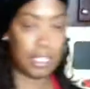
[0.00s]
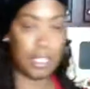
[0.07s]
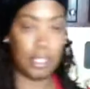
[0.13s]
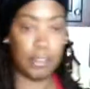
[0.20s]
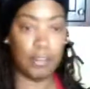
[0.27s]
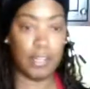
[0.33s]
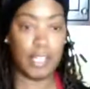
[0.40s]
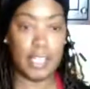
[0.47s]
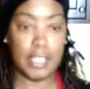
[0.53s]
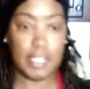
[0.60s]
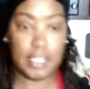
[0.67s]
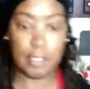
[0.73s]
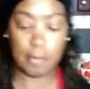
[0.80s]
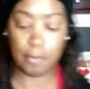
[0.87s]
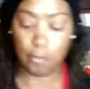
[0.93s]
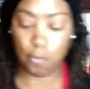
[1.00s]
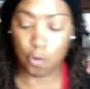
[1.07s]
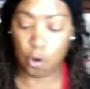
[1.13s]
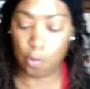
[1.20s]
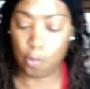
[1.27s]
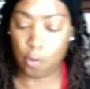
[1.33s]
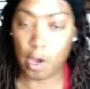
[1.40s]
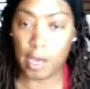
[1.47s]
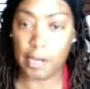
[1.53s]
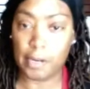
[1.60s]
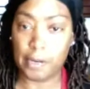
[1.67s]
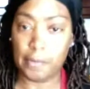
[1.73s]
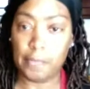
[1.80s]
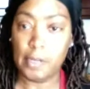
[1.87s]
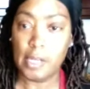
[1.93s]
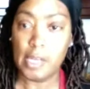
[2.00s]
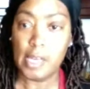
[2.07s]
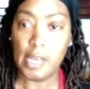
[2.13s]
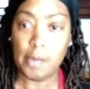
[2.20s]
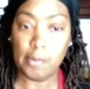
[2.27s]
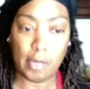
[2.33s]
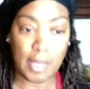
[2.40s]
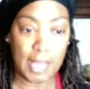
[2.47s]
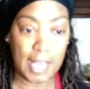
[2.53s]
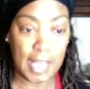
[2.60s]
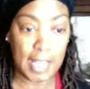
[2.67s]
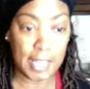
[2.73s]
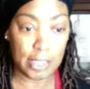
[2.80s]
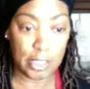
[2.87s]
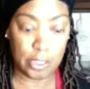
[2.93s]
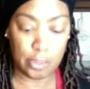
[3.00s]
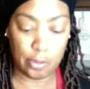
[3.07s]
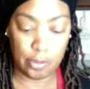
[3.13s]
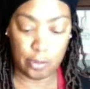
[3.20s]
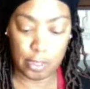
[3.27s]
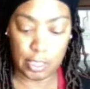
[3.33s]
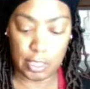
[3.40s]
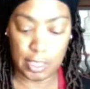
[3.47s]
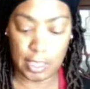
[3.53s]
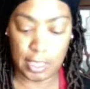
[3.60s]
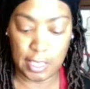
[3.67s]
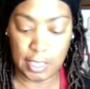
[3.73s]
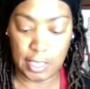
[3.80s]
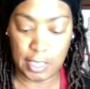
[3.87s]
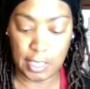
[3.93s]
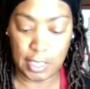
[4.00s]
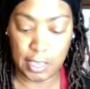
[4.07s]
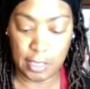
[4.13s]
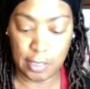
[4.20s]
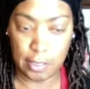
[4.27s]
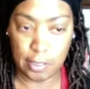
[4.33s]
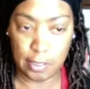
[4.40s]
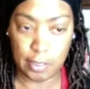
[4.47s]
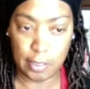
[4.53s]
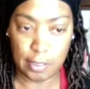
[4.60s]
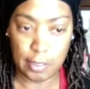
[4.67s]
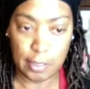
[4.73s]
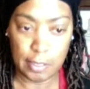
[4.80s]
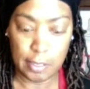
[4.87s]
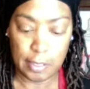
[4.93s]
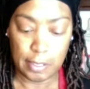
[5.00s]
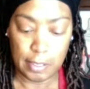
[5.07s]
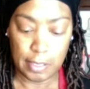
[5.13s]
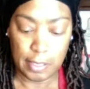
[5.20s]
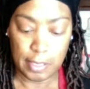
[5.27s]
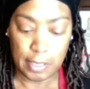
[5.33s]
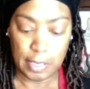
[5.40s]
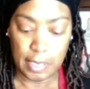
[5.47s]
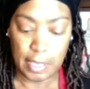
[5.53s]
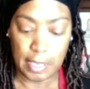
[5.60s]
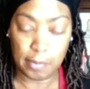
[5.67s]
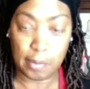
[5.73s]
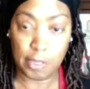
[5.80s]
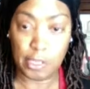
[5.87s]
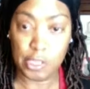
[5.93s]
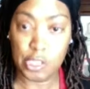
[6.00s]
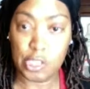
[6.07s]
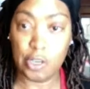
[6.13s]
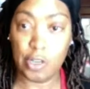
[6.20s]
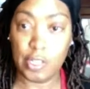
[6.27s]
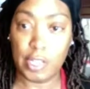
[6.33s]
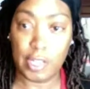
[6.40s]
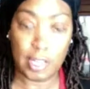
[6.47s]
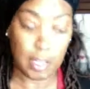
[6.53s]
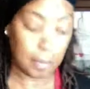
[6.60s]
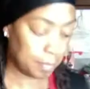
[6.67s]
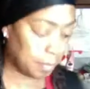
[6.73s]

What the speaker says: degrees, warm water. I'm going to add it to the yeast here, and I'm going to stir that up